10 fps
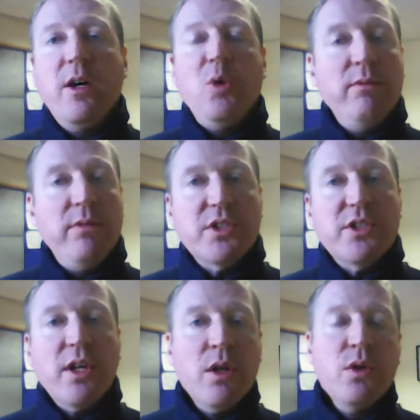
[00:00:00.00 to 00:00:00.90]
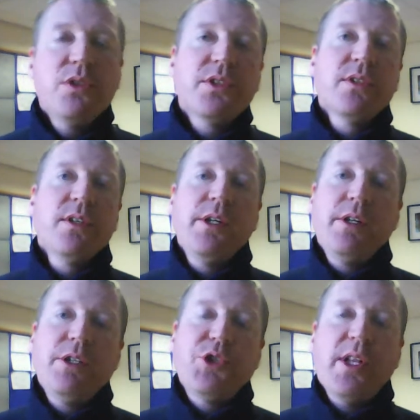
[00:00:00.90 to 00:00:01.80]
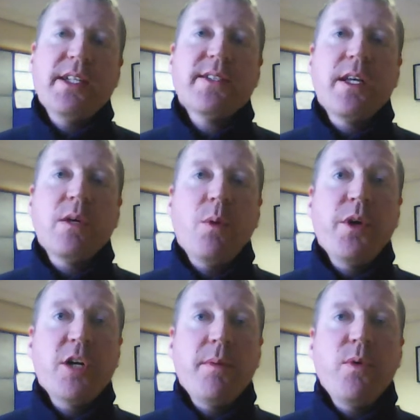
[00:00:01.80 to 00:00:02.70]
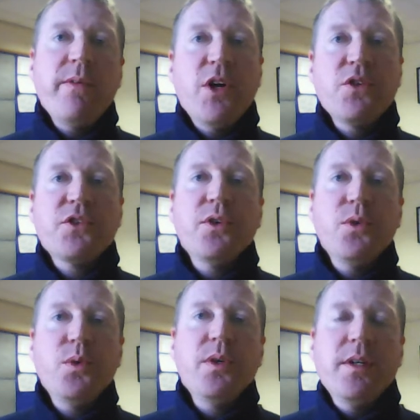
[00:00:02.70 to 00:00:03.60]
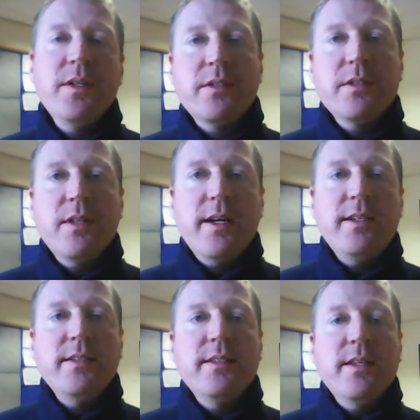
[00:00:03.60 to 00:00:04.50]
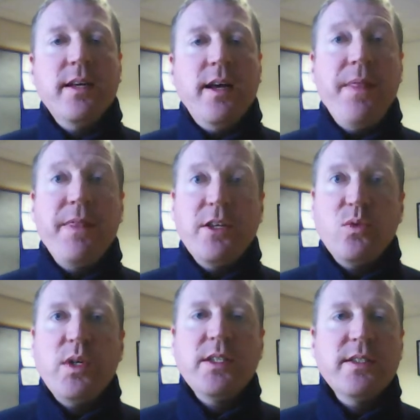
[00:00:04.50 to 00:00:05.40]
we've looked at laws, so let's see what we're going to be moving on to in today's and this week's